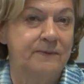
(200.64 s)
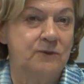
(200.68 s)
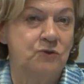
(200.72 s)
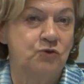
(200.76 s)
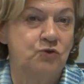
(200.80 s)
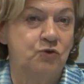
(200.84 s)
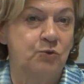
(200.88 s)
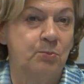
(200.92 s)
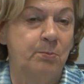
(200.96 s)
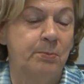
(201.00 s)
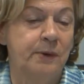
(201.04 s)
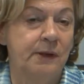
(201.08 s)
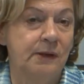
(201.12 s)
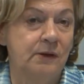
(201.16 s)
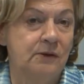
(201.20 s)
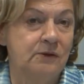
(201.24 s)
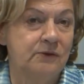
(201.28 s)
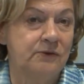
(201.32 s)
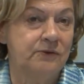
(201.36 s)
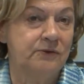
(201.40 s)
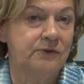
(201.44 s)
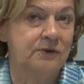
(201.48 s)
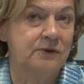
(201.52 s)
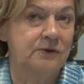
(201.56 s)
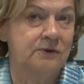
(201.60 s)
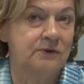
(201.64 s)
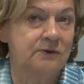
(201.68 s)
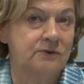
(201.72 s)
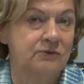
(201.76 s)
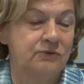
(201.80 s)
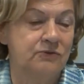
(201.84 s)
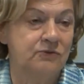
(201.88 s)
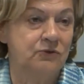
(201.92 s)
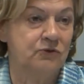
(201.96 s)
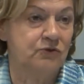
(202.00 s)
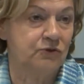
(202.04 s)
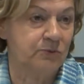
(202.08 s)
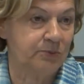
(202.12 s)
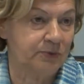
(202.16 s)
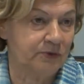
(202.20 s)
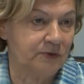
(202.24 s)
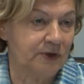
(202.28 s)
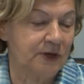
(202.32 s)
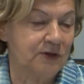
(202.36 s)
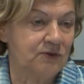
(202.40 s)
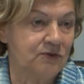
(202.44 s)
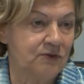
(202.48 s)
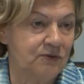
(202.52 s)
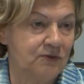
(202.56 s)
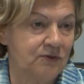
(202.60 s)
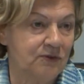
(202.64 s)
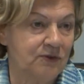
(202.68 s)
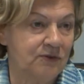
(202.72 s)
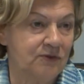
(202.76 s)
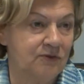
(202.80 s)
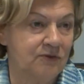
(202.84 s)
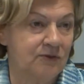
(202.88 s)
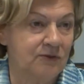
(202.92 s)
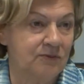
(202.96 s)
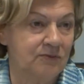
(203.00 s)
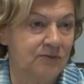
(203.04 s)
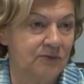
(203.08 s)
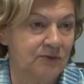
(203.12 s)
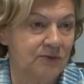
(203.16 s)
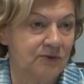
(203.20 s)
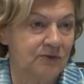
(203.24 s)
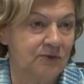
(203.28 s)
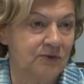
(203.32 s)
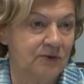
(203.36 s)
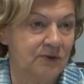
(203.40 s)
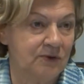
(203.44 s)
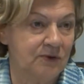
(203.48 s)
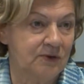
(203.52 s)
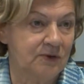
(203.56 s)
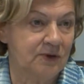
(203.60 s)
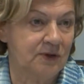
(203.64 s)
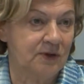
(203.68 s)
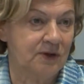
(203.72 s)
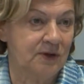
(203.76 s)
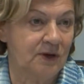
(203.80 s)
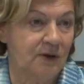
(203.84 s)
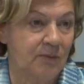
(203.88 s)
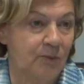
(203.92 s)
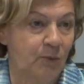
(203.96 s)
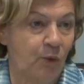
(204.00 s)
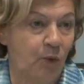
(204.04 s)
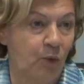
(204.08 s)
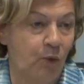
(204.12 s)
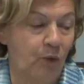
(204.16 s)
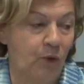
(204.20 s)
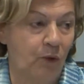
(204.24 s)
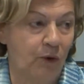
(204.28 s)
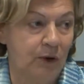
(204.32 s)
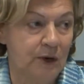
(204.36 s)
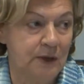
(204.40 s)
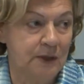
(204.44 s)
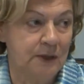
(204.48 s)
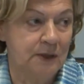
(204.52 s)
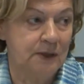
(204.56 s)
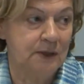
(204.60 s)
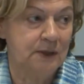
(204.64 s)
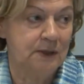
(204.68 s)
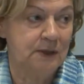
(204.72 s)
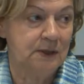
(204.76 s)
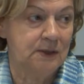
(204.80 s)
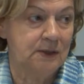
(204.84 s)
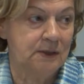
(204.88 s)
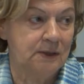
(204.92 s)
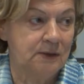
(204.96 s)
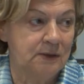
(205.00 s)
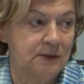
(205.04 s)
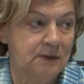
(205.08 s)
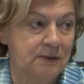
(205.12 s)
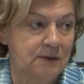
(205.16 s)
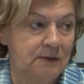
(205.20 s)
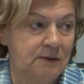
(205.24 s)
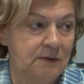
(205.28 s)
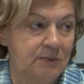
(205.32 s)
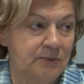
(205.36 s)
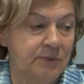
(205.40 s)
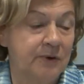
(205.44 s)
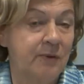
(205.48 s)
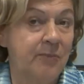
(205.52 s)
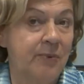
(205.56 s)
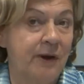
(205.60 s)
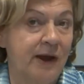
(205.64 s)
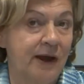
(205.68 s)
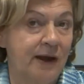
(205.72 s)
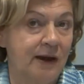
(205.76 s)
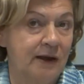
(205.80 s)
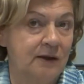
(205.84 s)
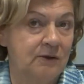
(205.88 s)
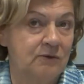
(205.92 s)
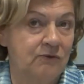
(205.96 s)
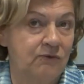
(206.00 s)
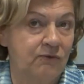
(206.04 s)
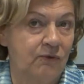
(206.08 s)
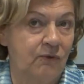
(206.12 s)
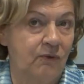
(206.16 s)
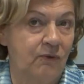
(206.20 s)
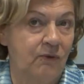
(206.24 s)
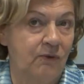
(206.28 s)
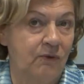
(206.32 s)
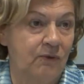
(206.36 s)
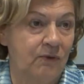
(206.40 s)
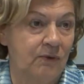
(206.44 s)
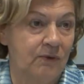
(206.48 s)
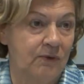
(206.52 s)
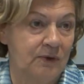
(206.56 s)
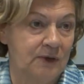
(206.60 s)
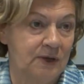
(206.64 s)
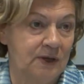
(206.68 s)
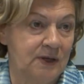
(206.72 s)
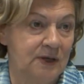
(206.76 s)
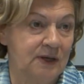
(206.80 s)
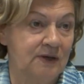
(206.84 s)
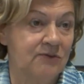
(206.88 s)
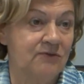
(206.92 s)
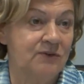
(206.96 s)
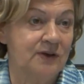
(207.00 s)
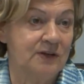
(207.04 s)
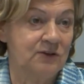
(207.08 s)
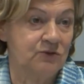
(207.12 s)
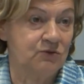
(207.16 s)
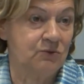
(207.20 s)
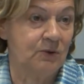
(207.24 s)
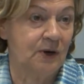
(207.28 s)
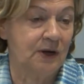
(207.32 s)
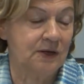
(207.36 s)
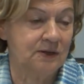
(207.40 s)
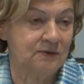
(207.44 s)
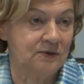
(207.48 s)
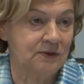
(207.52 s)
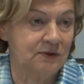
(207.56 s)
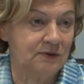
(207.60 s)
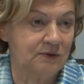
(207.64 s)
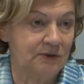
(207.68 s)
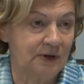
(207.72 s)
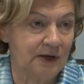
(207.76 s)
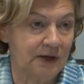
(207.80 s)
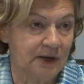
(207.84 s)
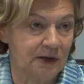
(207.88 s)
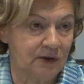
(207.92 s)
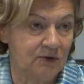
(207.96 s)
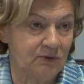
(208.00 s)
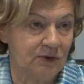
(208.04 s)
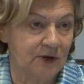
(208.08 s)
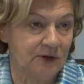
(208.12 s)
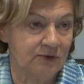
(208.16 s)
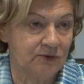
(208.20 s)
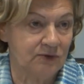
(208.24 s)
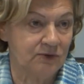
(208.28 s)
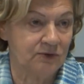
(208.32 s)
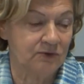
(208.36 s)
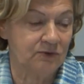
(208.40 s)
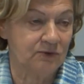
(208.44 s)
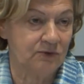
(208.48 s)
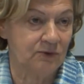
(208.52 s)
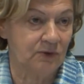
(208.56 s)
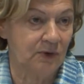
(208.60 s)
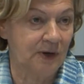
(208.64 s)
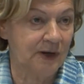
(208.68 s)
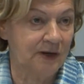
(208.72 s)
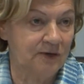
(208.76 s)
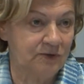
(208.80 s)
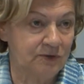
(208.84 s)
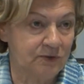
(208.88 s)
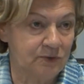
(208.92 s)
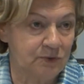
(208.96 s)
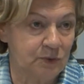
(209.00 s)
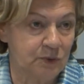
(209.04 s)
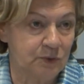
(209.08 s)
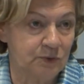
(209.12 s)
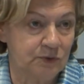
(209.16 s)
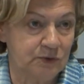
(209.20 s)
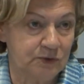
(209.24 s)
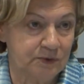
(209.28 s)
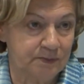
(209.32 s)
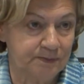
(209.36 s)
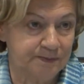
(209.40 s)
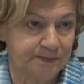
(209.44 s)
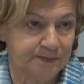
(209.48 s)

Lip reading: to build social protection systems that are more prepared for eventualities like crisis or less growth.